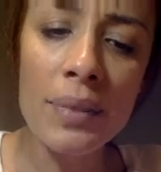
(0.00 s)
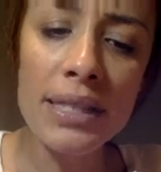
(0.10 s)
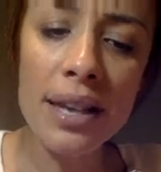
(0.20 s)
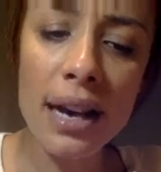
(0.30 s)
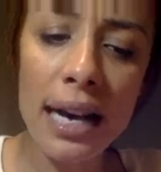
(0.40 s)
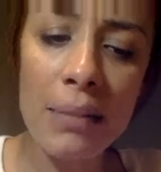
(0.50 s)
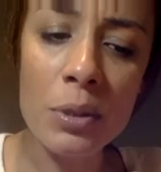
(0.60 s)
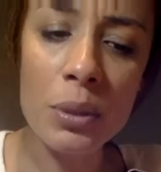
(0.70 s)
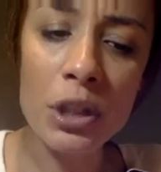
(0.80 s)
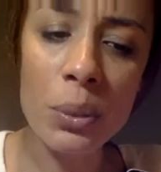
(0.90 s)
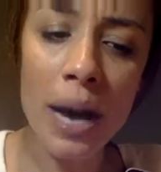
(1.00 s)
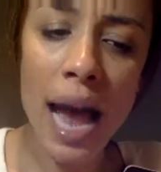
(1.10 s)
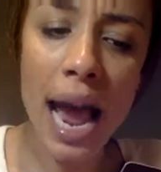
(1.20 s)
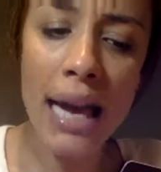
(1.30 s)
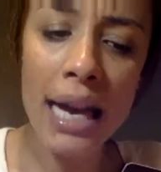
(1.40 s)
times when you were
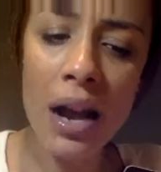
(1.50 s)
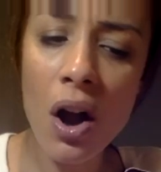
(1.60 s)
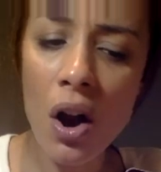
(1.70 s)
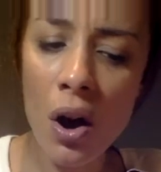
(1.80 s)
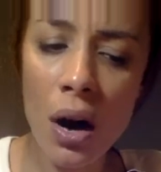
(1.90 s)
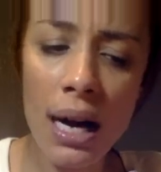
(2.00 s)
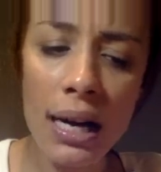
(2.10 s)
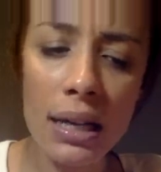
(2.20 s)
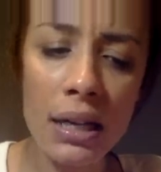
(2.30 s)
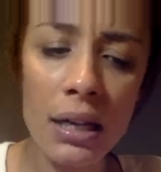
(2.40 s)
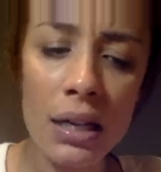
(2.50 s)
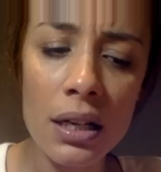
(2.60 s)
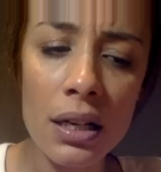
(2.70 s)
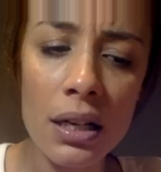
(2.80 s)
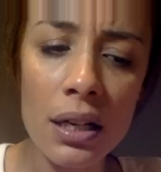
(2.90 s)
hanging on
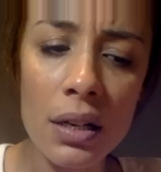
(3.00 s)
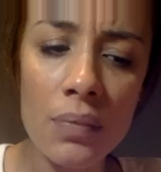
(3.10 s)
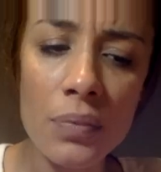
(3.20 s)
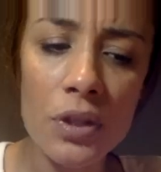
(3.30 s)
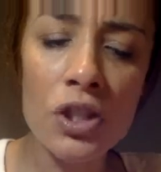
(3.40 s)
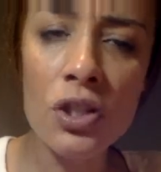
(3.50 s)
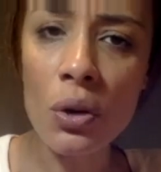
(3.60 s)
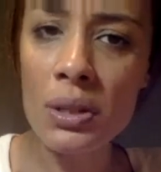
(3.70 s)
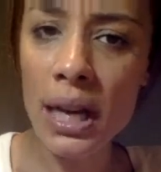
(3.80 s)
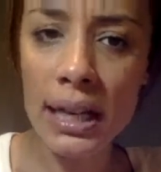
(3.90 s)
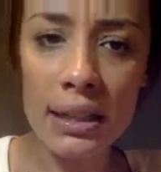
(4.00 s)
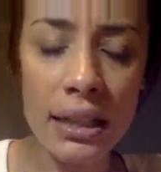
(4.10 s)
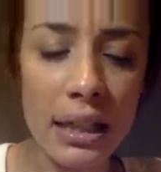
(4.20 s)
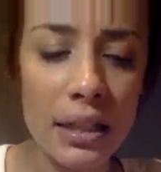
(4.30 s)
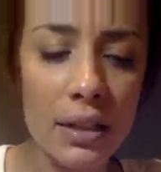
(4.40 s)
so
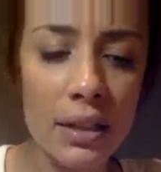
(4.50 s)
tightly.